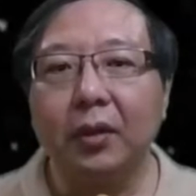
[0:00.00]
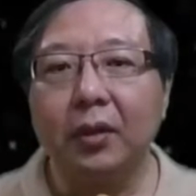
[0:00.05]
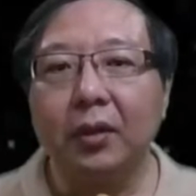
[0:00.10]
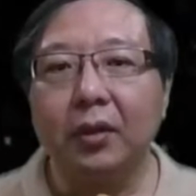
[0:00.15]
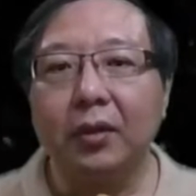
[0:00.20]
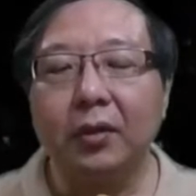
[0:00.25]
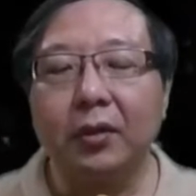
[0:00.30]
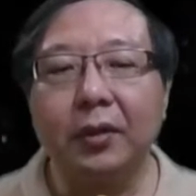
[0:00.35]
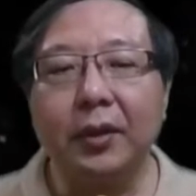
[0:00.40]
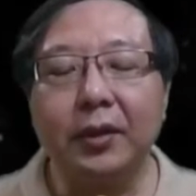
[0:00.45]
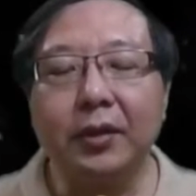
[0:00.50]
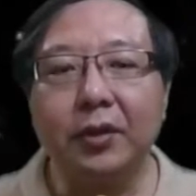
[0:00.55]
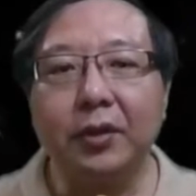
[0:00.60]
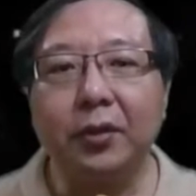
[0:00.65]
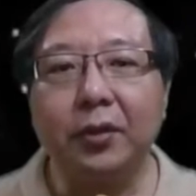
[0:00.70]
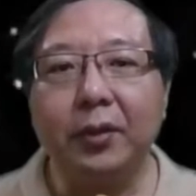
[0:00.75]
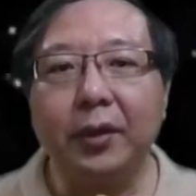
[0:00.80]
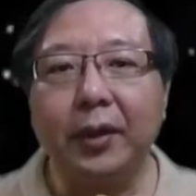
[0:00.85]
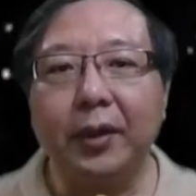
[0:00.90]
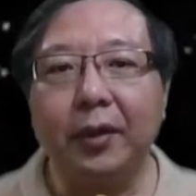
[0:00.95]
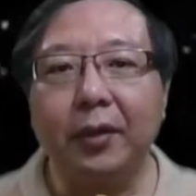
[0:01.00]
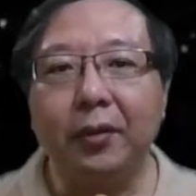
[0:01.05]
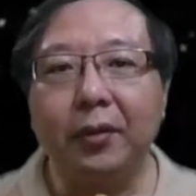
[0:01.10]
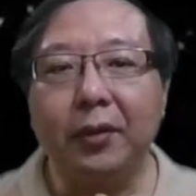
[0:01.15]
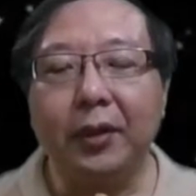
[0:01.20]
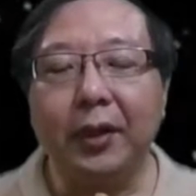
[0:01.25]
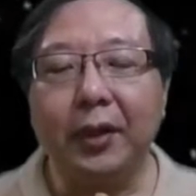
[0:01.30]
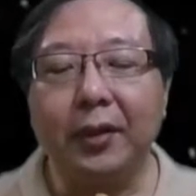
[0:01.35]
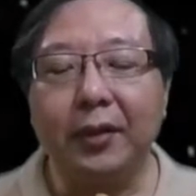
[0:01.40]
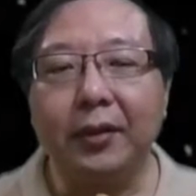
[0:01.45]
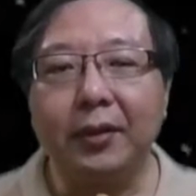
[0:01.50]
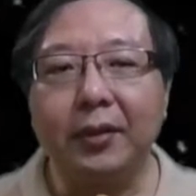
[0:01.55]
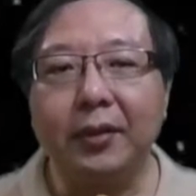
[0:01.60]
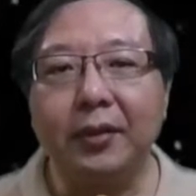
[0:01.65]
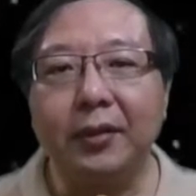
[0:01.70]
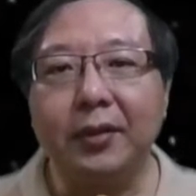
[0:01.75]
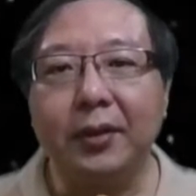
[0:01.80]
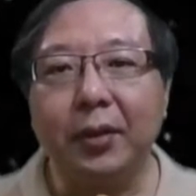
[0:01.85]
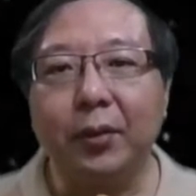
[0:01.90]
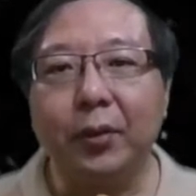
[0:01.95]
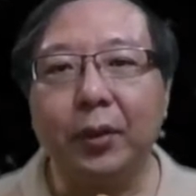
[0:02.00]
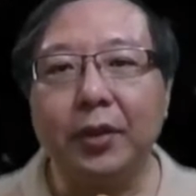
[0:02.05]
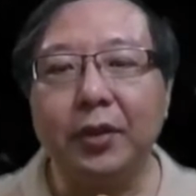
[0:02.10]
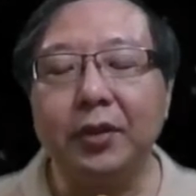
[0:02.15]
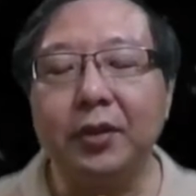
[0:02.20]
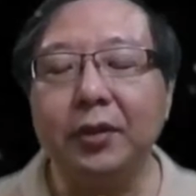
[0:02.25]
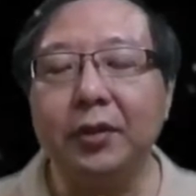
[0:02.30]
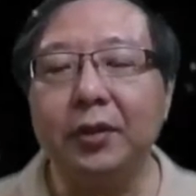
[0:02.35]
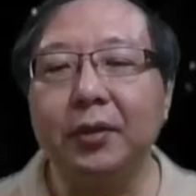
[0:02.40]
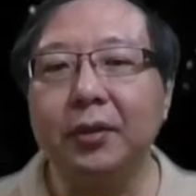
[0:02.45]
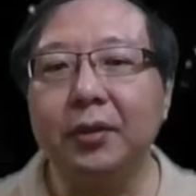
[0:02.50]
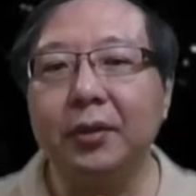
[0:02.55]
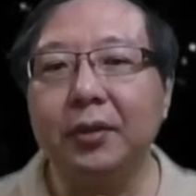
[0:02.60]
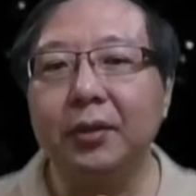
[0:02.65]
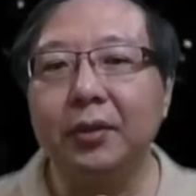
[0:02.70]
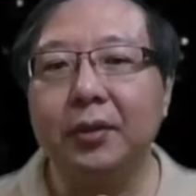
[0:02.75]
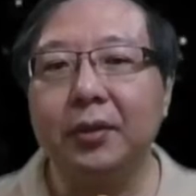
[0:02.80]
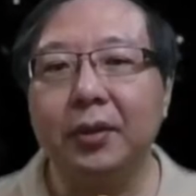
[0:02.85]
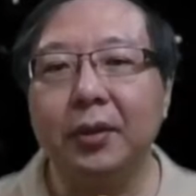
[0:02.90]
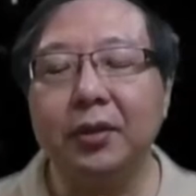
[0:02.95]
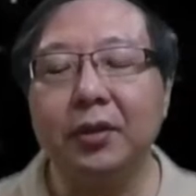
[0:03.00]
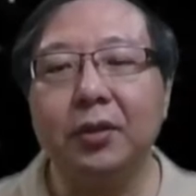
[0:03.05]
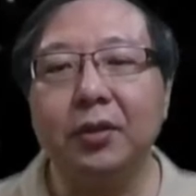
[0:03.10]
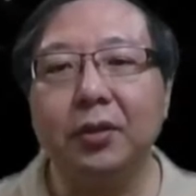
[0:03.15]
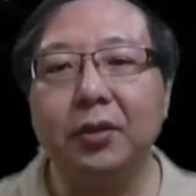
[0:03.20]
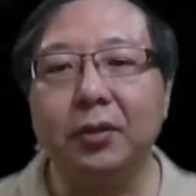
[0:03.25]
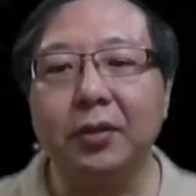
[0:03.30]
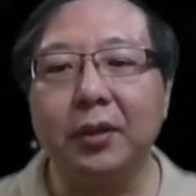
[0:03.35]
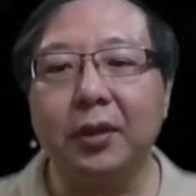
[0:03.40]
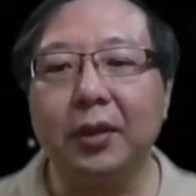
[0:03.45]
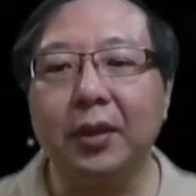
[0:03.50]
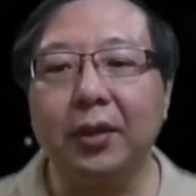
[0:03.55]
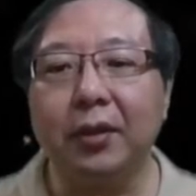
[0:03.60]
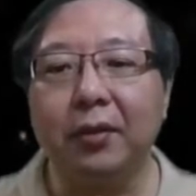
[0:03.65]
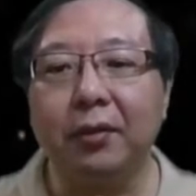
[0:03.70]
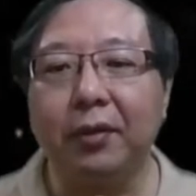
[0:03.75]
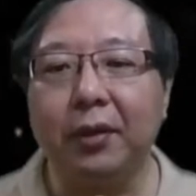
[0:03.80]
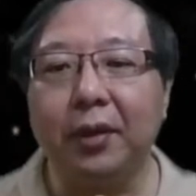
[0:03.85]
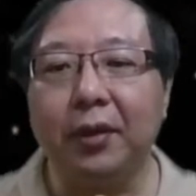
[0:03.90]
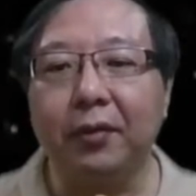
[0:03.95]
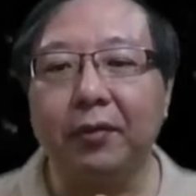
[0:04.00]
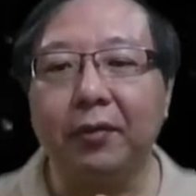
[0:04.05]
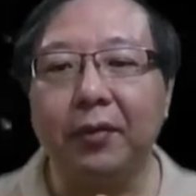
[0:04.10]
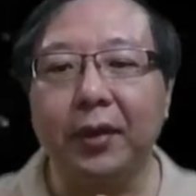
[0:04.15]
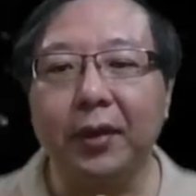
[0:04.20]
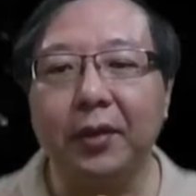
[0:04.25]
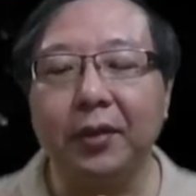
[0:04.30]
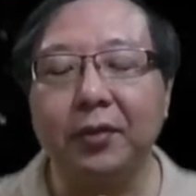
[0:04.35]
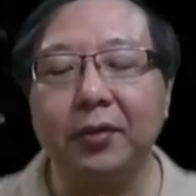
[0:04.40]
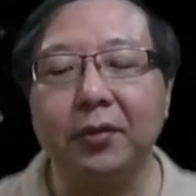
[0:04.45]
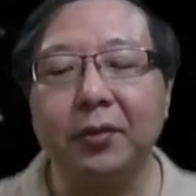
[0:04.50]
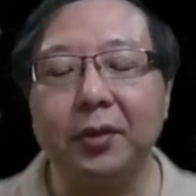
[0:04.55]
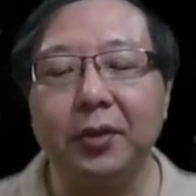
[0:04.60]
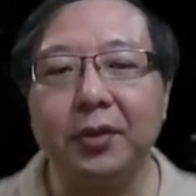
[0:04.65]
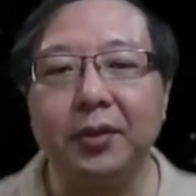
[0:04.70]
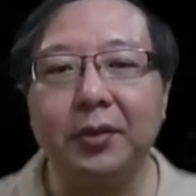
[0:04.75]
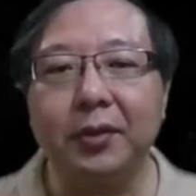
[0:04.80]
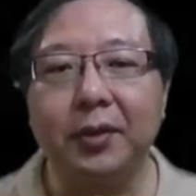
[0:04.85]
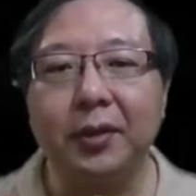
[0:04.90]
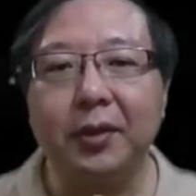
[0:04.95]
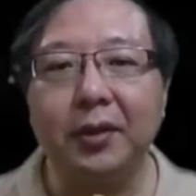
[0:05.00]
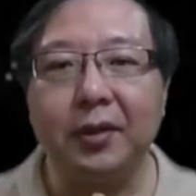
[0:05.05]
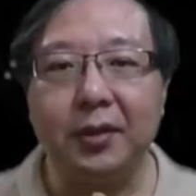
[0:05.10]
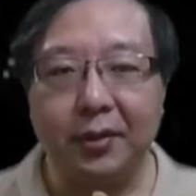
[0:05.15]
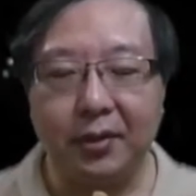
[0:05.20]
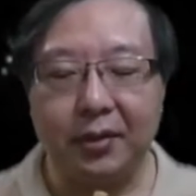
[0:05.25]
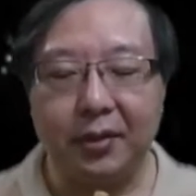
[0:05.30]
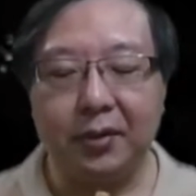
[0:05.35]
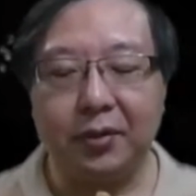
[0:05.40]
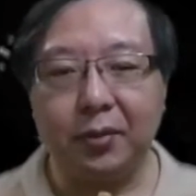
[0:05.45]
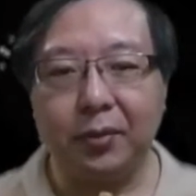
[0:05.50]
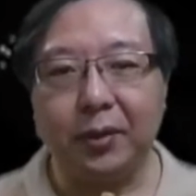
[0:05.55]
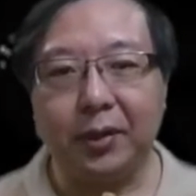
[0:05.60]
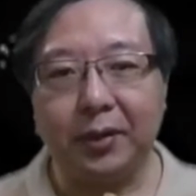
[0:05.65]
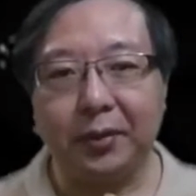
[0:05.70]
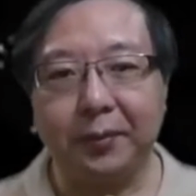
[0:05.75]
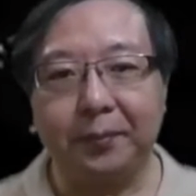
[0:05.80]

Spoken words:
So let's go look at sequential search using array of records, which is the easiest one.